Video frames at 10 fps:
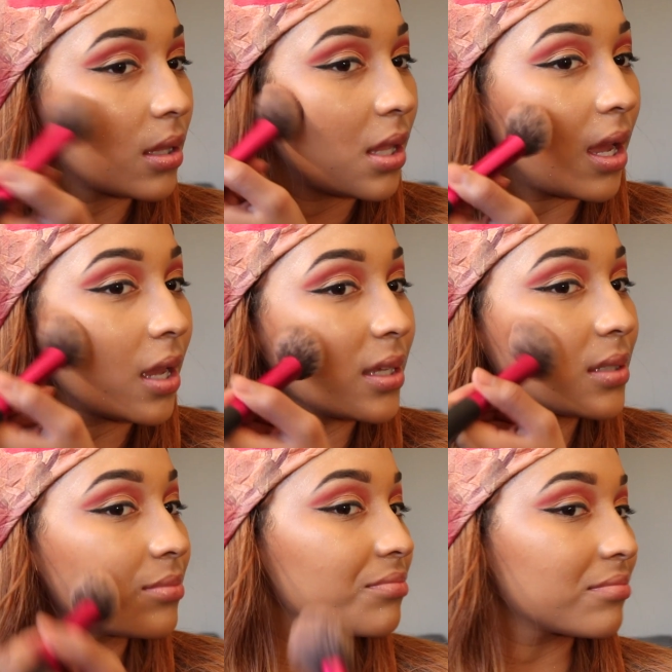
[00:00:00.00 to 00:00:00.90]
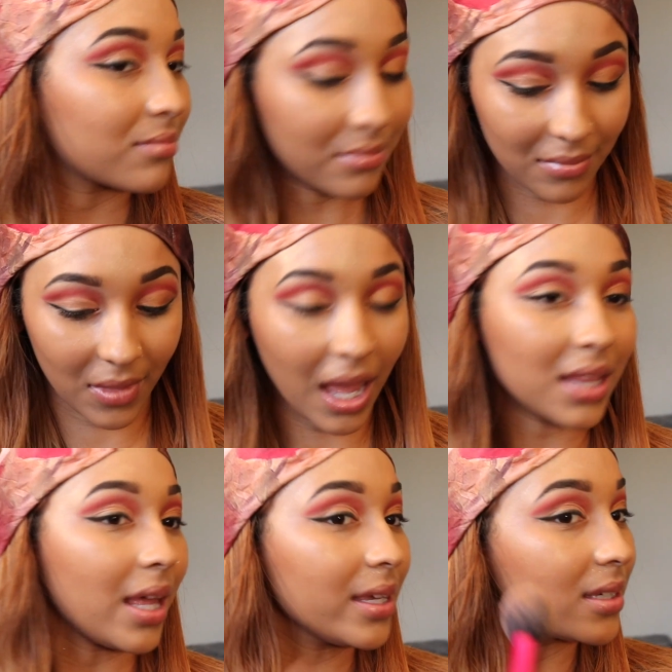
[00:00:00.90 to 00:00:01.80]
Like, I
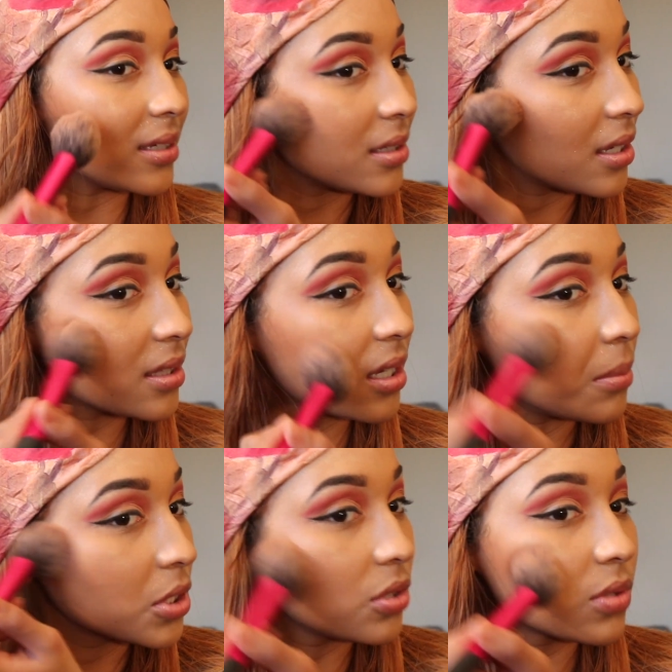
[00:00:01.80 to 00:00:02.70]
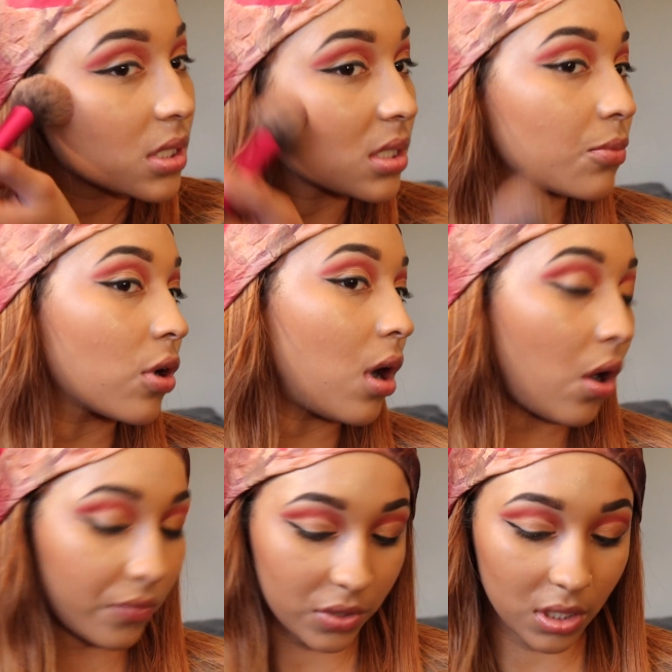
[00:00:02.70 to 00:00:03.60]
like it. I think I'm gonna use this more
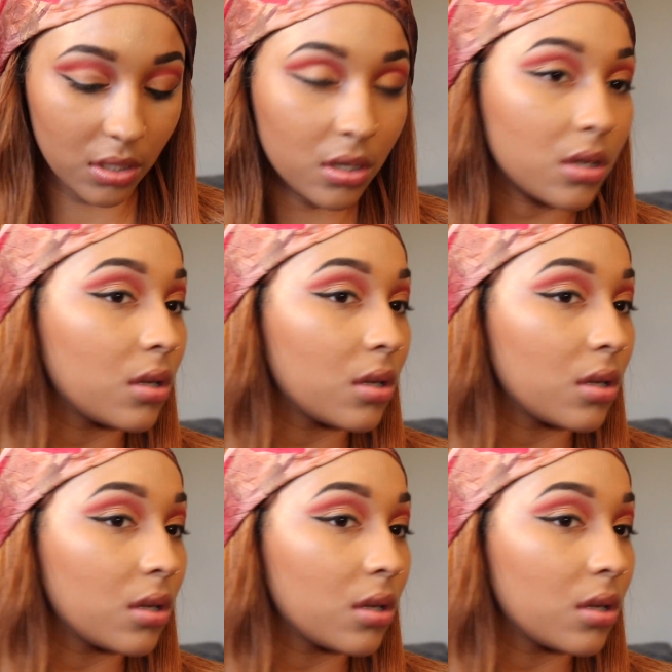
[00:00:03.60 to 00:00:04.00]
often.